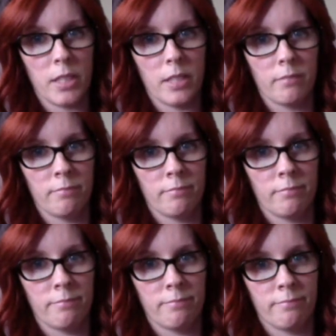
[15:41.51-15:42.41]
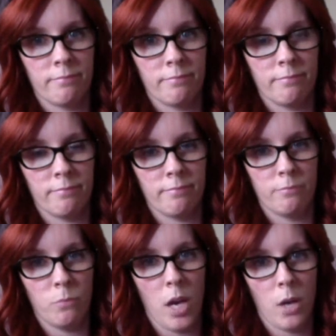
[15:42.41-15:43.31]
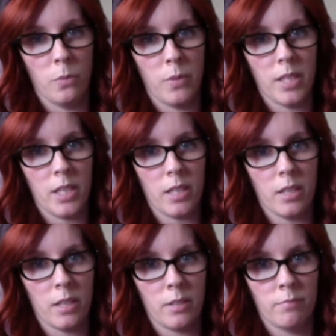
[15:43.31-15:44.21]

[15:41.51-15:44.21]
like. Well, with the knee in there.